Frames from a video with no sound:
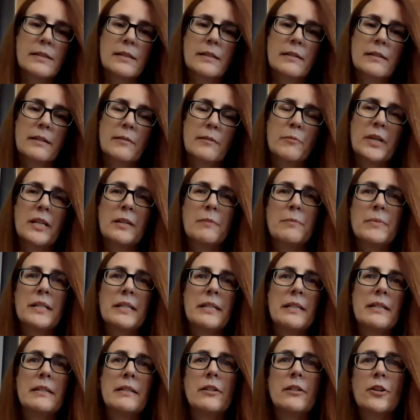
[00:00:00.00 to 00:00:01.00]
And it might
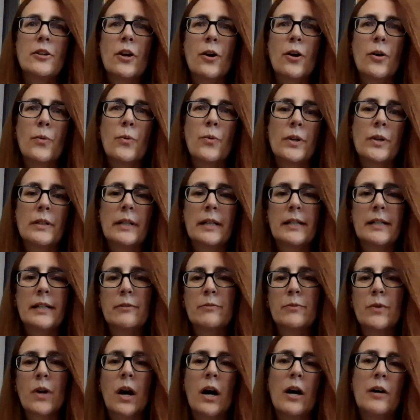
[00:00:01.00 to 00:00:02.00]
be, we're
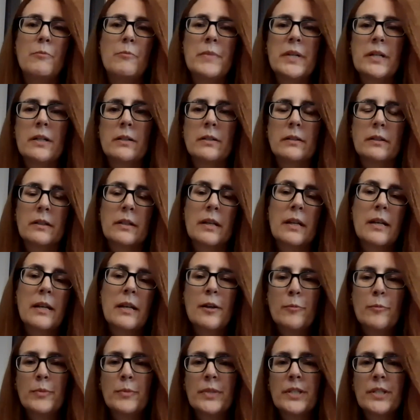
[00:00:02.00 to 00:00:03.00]
letting raw milk
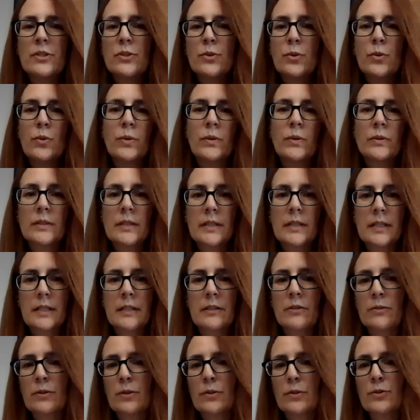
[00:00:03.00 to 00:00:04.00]
be sold
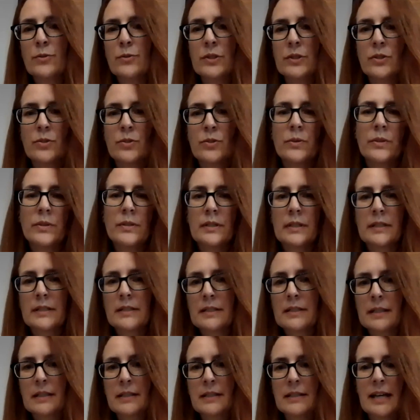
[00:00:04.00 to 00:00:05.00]
in grocery stores.
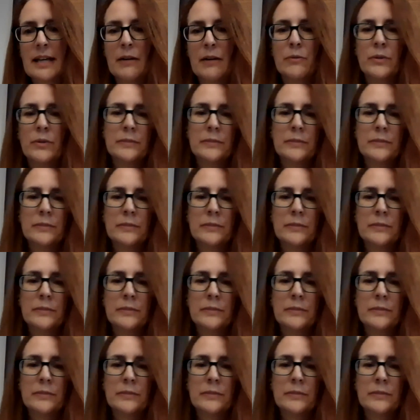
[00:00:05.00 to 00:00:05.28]
Let's say it's that